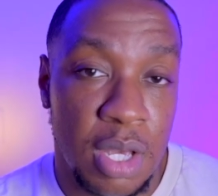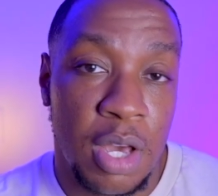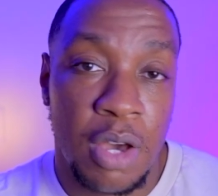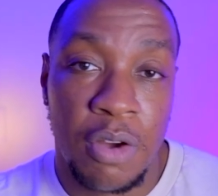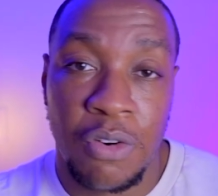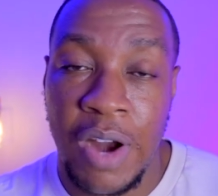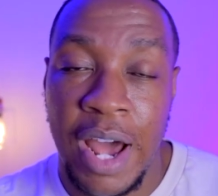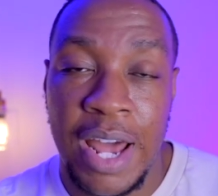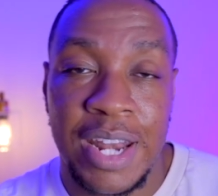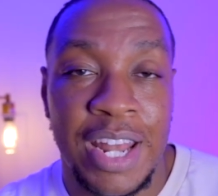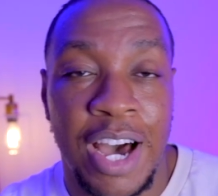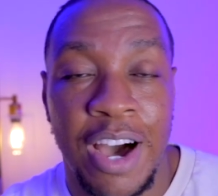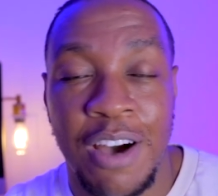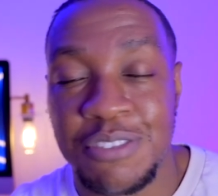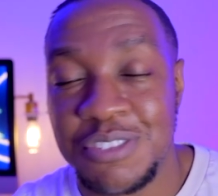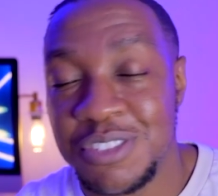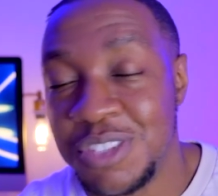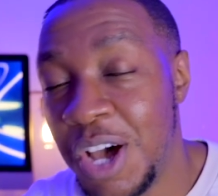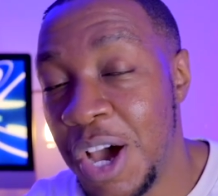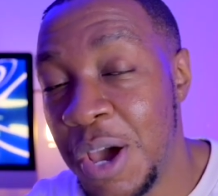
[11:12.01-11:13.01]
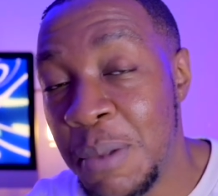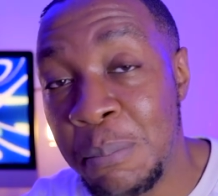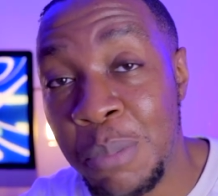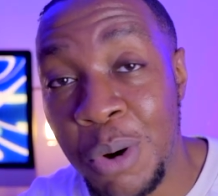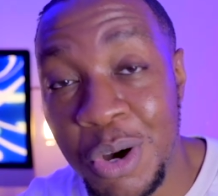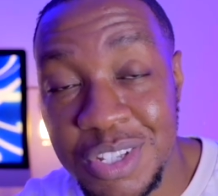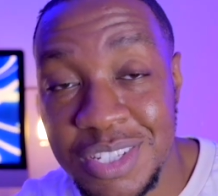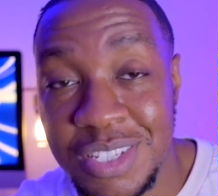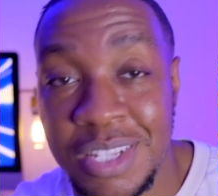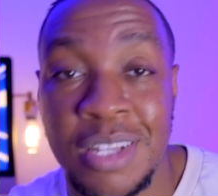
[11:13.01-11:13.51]
Right now I've started
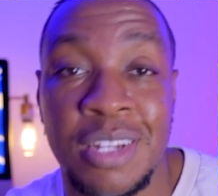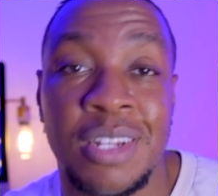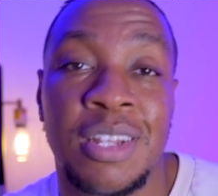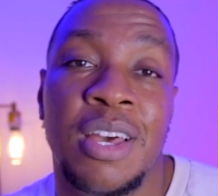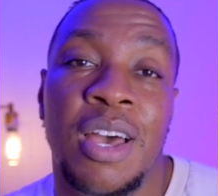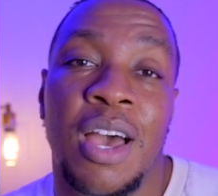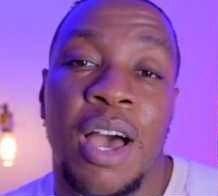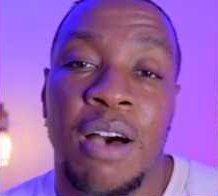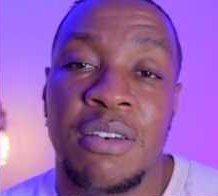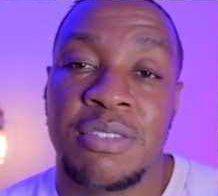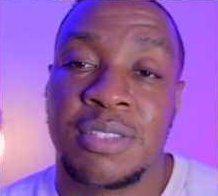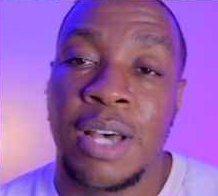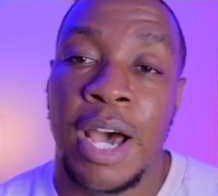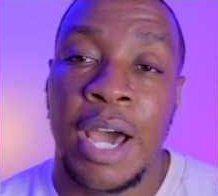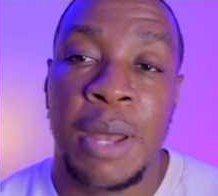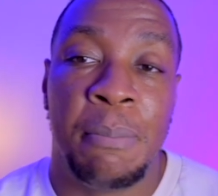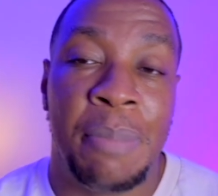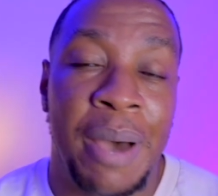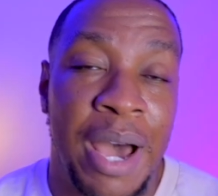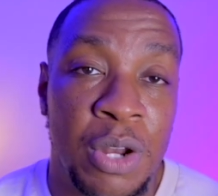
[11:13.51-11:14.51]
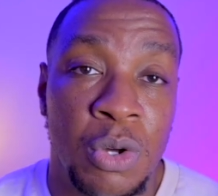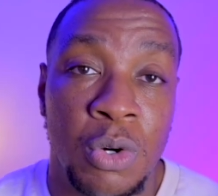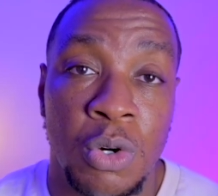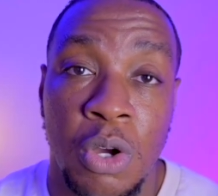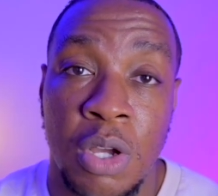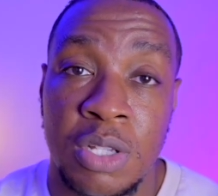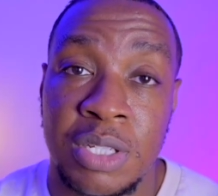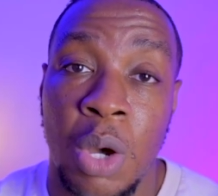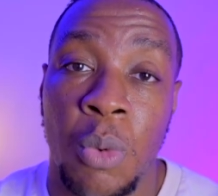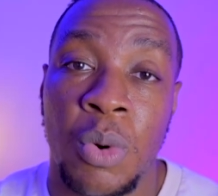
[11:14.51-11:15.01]
boxing, I've started paddle
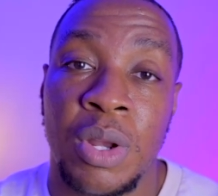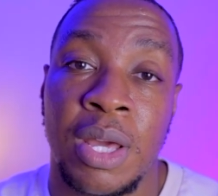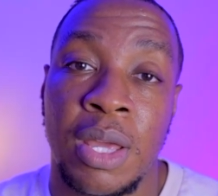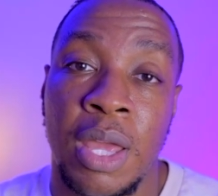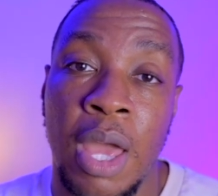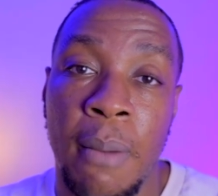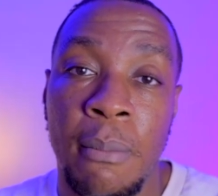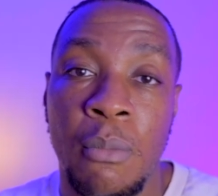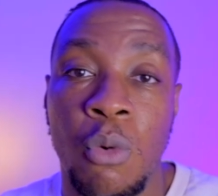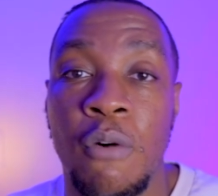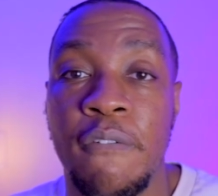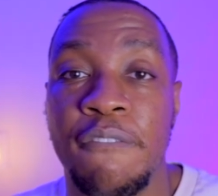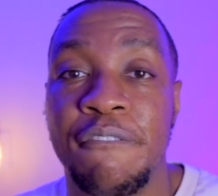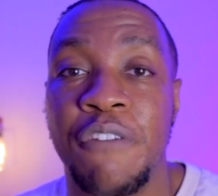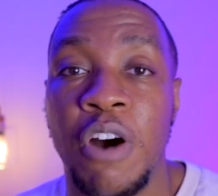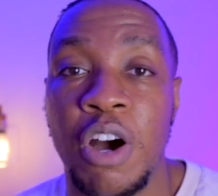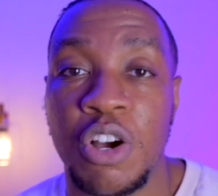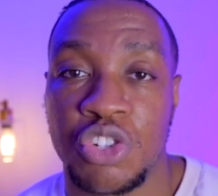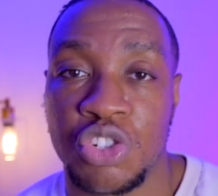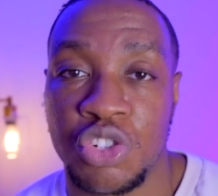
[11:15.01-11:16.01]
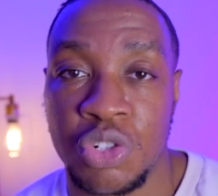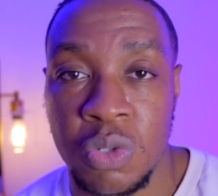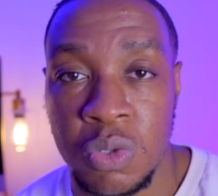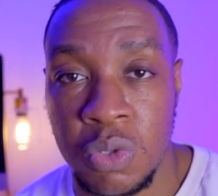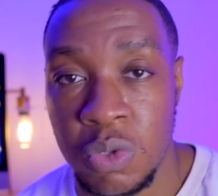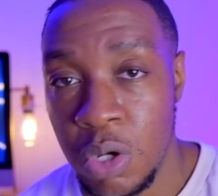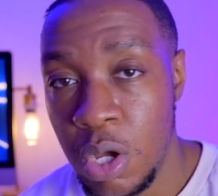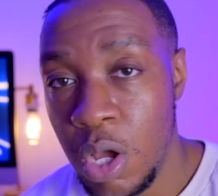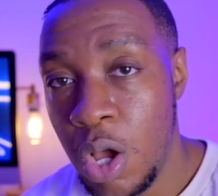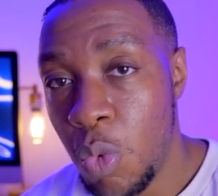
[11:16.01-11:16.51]
because I want to get more
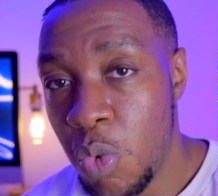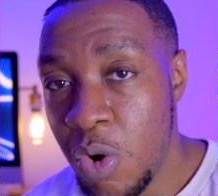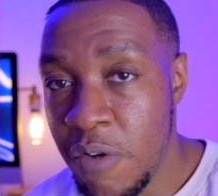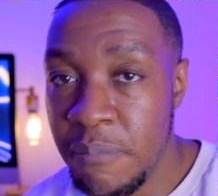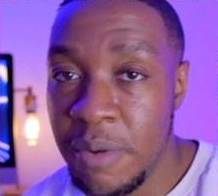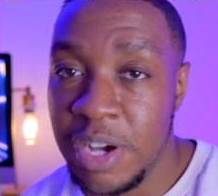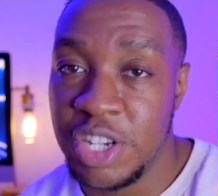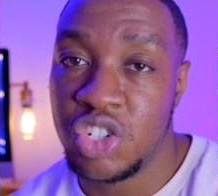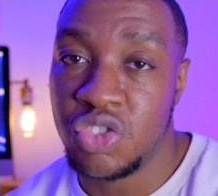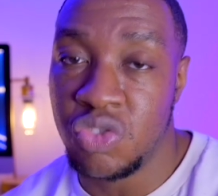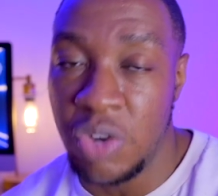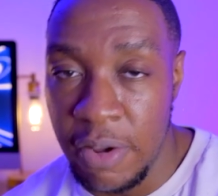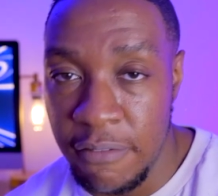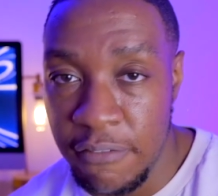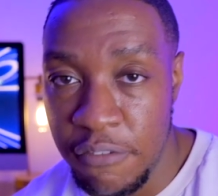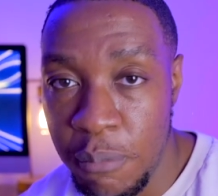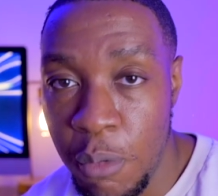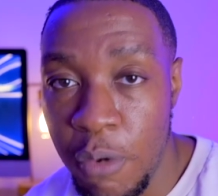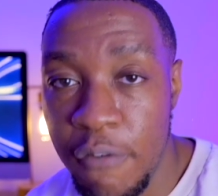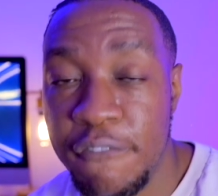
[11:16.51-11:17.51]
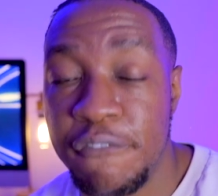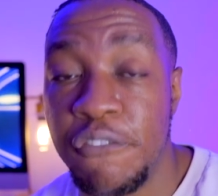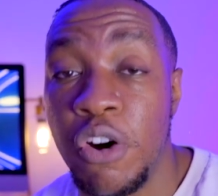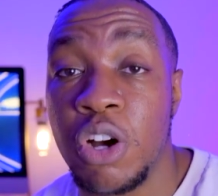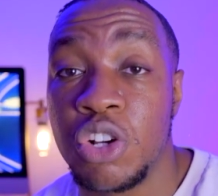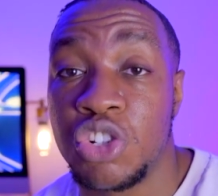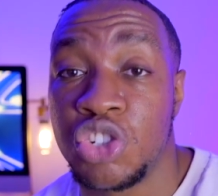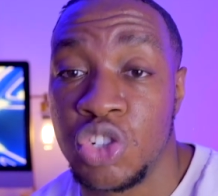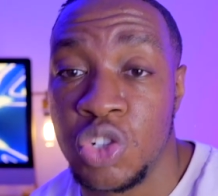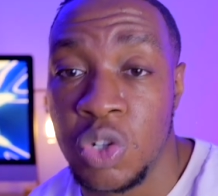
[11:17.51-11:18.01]
functional with my strength, more
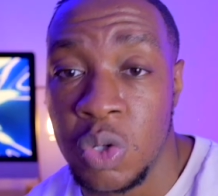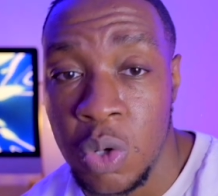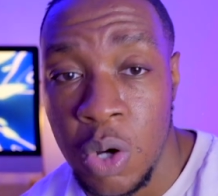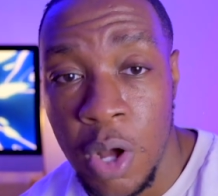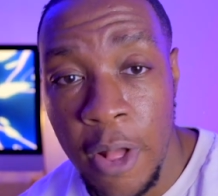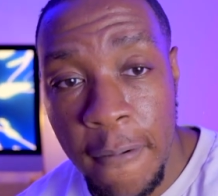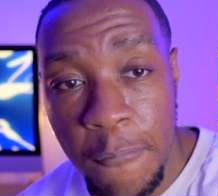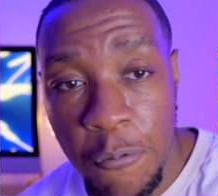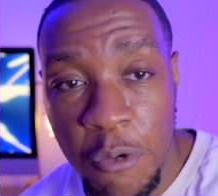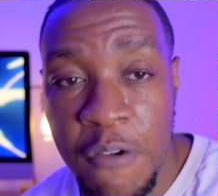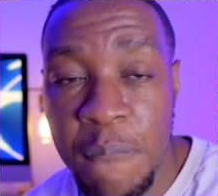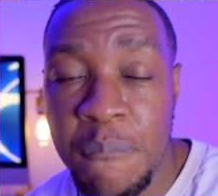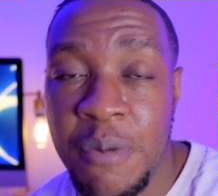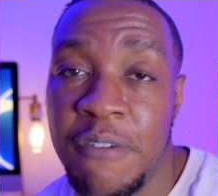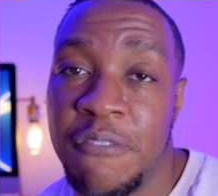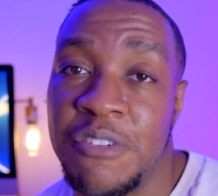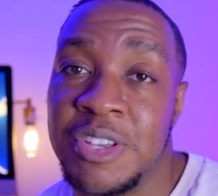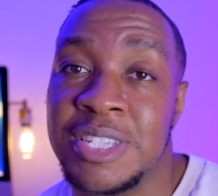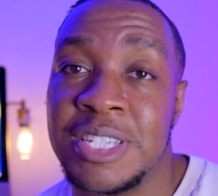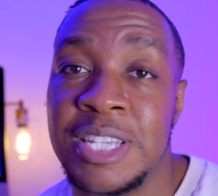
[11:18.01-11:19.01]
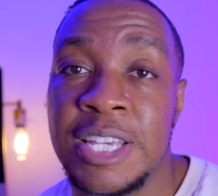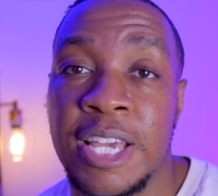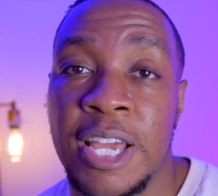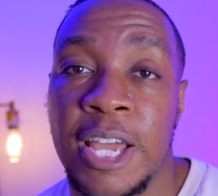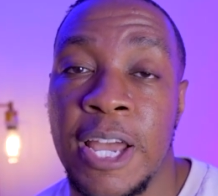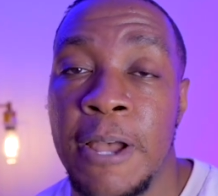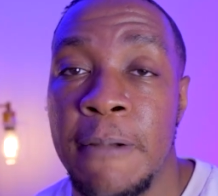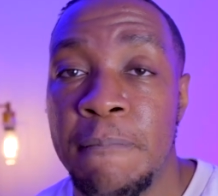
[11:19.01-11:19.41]
functional with my physique.